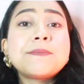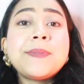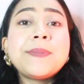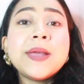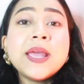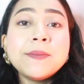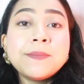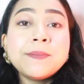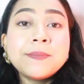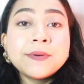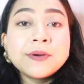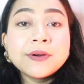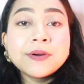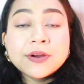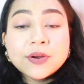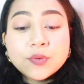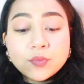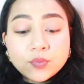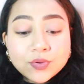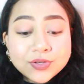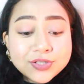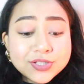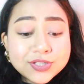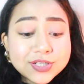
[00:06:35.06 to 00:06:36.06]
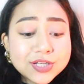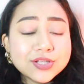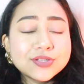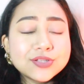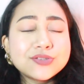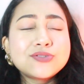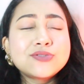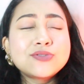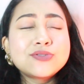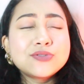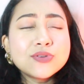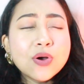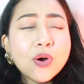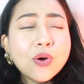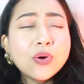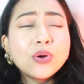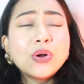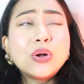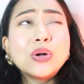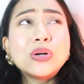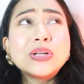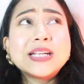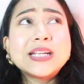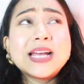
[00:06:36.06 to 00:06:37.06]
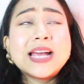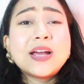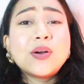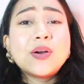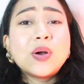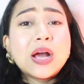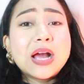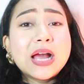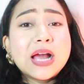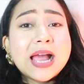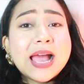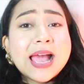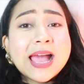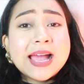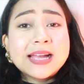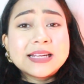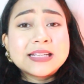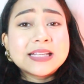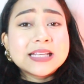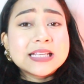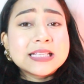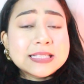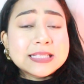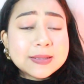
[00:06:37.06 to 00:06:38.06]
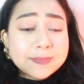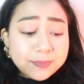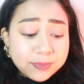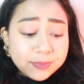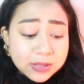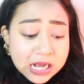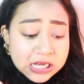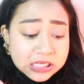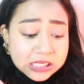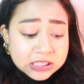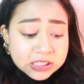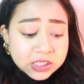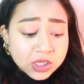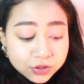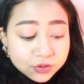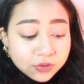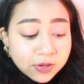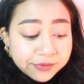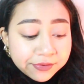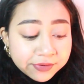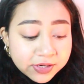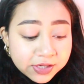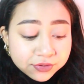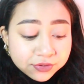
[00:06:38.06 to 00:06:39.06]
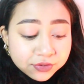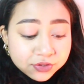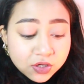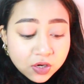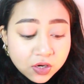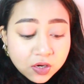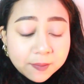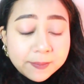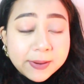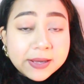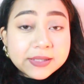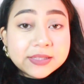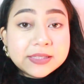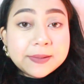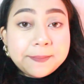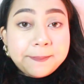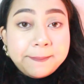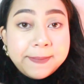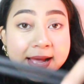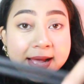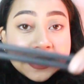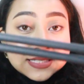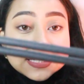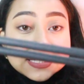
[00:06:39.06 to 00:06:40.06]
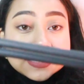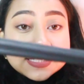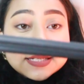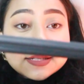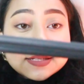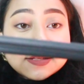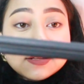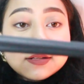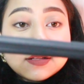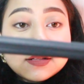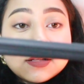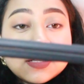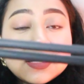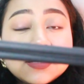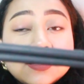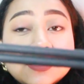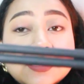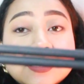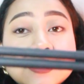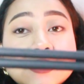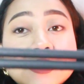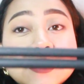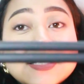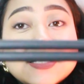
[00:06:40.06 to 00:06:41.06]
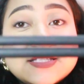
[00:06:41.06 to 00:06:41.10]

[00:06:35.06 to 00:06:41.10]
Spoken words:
paper, which is so good and is a plus. So I would like to talk about the pencil. This is